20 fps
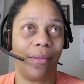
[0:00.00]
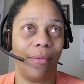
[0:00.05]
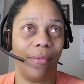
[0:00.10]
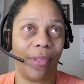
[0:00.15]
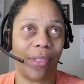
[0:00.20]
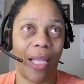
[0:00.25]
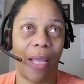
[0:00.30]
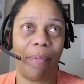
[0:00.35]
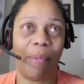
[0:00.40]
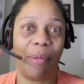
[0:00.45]

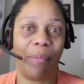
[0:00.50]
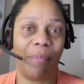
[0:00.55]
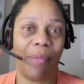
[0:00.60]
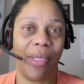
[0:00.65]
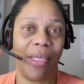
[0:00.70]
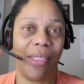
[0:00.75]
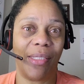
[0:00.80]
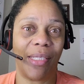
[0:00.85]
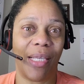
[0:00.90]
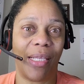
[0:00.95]
Stopping
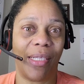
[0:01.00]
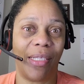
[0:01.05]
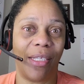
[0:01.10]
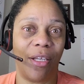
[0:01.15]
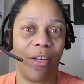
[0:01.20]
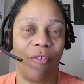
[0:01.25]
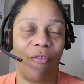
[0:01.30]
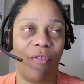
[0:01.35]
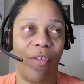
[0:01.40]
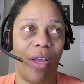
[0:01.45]
means
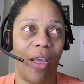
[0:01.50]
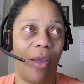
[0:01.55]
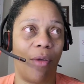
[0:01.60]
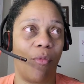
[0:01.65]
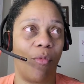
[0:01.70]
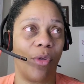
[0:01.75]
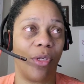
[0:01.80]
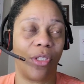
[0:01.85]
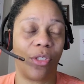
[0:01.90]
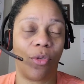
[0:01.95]

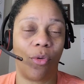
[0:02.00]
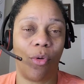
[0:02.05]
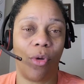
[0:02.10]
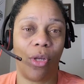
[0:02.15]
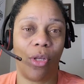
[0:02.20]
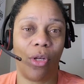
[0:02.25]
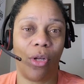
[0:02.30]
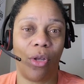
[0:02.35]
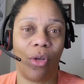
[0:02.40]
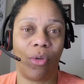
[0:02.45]
identifying what's
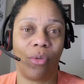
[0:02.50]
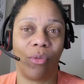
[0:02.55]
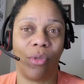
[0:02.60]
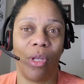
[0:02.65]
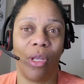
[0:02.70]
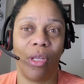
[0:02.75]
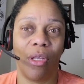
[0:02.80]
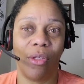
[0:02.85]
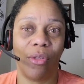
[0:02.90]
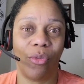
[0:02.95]
going on.
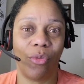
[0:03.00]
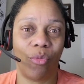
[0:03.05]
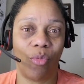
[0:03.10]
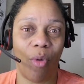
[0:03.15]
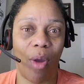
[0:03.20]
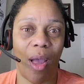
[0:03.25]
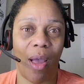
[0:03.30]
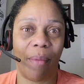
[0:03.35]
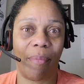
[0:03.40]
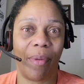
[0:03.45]

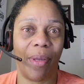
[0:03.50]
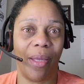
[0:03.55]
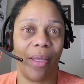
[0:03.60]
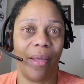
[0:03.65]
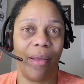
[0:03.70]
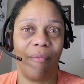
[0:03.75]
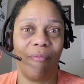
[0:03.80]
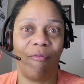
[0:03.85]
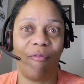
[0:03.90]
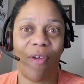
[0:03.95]
Drop.
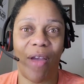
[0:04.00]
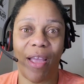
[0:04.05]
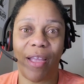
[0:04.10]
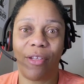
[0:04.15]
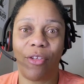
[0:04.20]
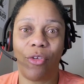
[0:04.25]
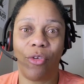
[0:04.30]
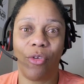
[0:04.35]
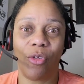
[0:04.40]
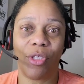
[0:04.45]

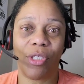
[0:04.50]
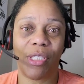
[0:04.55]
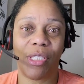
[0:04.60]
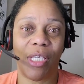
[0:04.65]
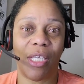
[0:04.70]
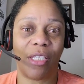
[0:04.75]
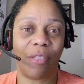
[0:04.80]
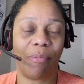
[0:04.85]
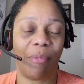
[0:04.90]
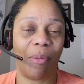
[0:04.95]
Find your
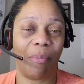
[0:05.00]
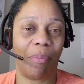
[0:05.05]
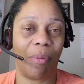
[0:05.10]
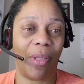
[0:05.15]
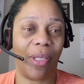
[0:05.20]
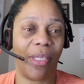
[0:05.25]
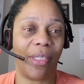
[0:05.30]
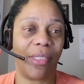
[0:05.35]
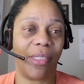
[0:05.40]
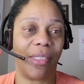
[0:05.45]
assessment
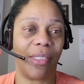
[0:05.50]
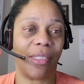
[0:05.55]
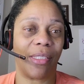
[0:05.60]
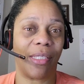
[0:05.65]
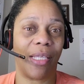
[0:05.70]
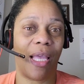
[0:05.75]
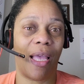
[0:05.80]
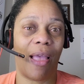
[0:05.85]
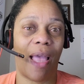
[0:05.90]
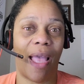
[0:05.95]
places,
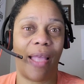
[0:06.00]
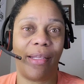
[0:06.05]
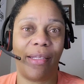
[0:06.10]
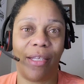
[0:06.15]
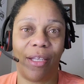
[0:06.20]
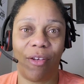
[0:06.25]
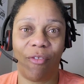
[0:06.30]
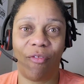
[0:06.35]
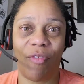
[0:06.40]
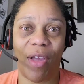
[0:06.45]

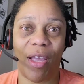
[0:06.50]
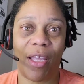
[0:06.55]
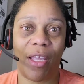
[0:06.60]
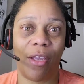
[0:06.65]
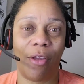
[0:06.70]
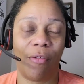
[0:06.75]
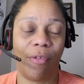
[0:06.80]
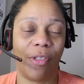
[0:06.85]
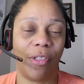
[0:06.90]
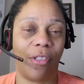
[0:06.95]
identify
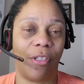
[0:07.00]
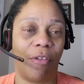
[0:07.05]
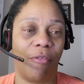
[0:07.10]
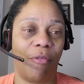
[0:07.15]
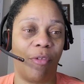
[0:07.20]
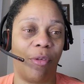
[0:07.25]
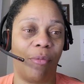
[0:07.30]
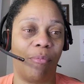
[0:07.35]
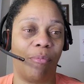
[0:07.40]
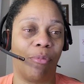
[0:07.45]
areas of
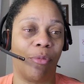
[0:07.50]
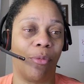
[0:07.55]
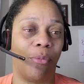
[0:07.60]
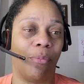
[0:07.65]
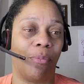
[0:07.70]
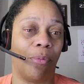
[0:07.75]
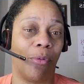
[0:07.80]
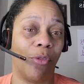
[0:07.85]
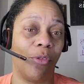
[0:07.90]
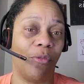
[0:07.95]

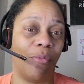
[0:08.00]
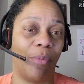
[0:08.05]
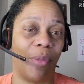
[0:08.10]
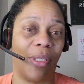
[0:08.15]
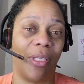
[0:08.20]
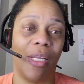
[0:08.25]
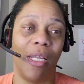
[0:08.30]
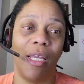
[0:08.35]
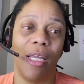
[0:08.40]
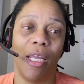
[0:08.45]

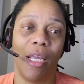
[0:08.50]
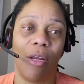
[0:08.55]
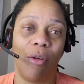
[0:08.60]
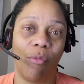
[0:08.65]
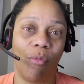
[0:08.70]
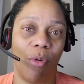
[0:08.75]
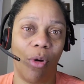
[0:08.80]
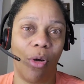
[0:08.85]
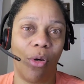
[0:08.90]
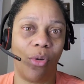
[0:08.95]
improvement,
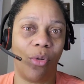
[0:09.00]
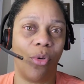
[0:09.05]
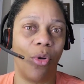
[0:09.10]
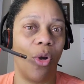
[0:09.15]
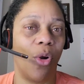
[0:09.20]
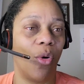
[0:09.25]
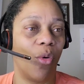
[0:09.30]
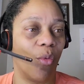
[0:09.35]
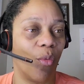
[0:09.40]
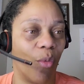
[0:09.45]
and roll.
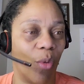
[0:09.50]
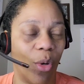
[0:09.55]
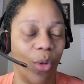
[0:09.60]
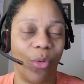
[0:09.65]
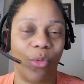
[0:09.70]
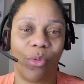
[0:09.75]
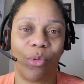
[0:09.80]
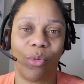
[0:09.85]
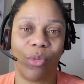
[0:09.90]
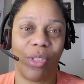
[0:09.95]

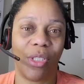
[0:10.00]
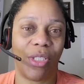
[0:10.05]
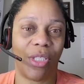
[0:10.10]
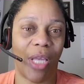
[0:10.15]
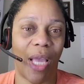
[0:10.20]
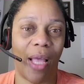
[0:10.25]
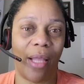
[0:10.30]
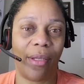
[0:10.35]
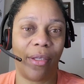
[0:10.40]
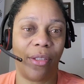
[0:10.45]
Roll through the
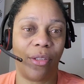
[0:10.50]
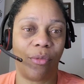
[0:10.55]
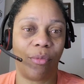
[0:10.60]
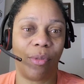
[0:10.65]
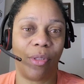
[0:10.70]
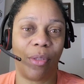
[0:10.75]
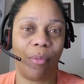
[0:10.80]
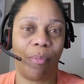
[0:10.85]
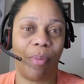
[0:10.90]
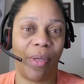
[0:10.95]
challenge
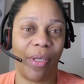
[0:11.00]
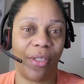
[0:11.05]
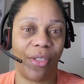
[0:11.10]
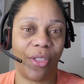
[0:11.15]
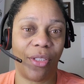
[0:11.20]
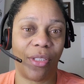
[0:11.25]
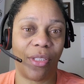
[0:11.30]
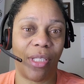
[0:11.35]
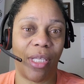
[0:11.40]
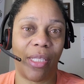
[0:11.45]
with the
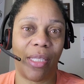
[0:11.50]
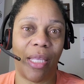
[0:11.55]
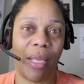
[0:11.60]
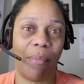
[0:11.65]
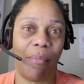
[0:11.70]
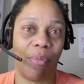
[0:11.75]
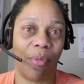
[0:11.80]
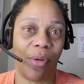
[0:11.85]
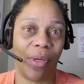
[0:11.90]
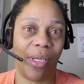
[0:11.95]
punches that they
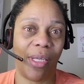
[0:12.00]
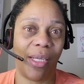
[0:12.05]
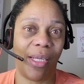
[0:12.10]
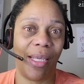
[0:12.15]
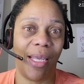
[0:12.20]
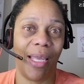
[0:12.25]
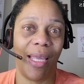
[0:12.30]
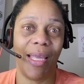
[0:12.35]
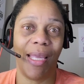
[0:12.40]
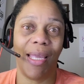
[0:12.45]
bring
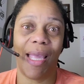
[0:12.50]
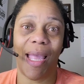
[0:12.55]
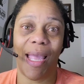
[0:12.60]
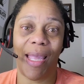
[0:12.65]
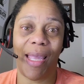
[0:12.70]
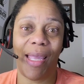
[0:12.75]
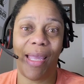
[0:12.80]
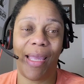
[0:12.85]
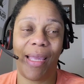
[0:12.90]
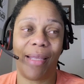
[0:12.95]

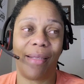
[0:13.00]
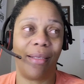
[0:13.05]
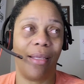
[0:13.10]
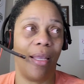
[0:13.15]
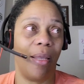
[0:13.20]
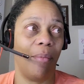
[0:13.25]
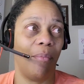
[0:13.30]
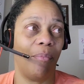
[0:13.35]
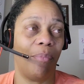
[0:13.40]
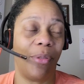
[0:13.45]
and
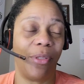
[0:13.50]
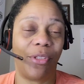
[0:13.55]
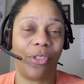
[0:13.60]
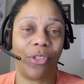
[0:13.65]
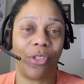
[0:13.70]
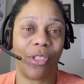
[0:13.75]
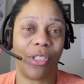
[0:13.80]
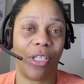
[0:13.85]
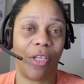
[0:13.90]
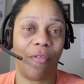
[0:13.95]
put
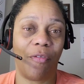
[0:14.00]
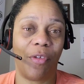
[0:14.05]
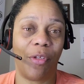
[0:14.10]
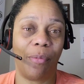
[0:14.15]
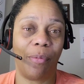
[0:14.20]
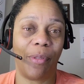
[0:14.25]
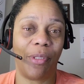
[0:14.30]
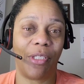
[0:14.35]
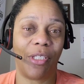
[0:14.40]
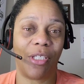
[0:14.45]
yourself in a
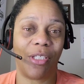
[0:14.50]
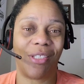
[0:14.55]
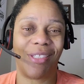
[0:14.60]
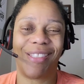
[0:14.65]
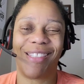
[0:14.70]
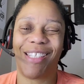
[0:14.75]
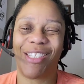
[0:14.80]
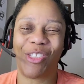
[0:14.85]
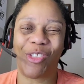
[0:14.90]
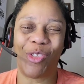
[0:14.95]

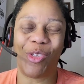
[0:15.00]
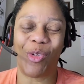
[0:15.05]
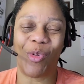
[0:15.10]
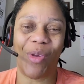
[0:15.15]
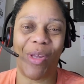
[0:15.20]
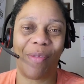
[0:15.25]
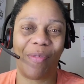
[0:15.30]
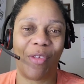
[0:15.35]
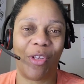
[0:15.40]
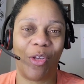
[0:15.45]
position that you don't
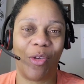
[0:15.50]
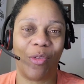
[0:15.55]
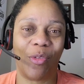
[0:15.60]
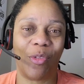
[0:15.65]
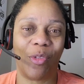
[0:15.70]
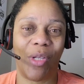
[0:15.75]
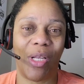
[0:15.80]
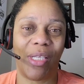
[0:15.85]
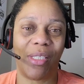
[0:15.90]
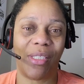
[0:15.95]
have to go
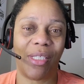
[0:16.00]
through that